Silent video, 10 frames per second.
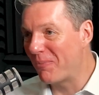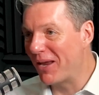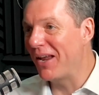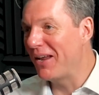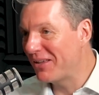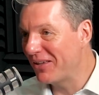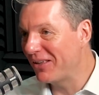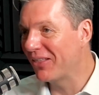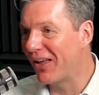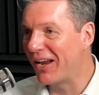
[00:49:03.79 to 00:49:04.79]
be
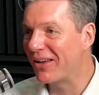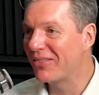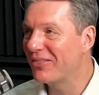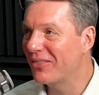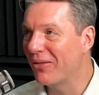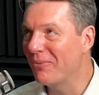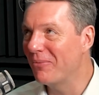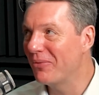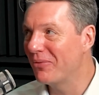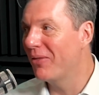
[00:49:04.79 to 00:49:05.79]
like
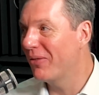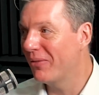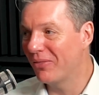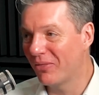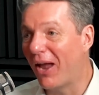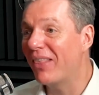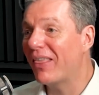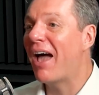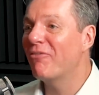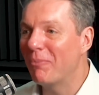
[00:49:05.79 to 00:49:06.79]
like
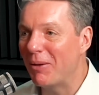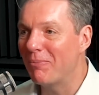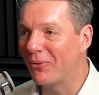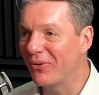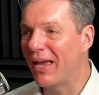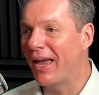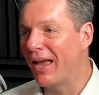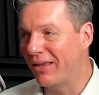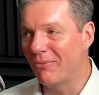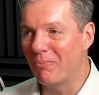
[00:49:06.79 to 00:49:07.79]
that haven't been built yet,
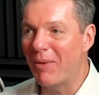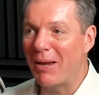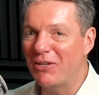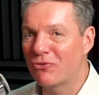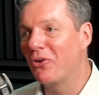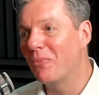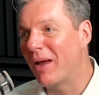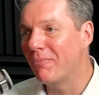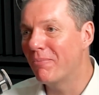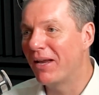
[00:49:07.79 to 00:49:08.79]
and may be true,
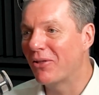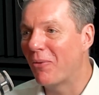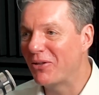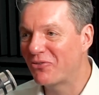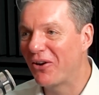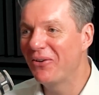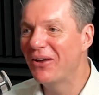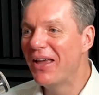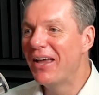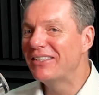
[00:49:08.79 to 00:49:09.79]
may not be true.
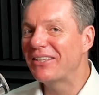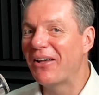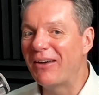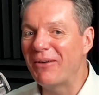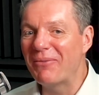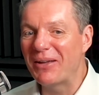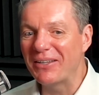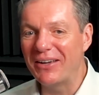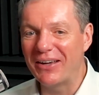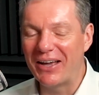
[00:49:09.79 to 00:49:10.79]
So I'm
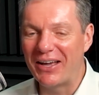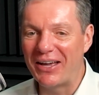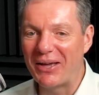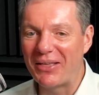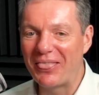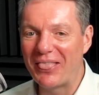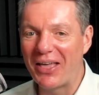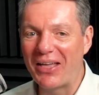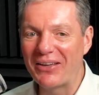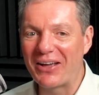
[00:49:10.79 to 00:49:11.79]
gonna
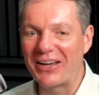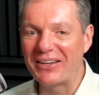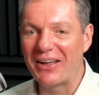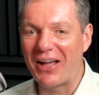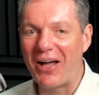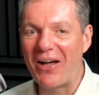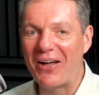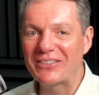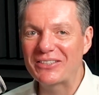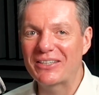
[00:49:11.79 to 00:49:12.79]
kind of
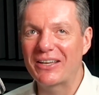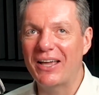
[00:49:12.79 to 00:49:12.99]
ask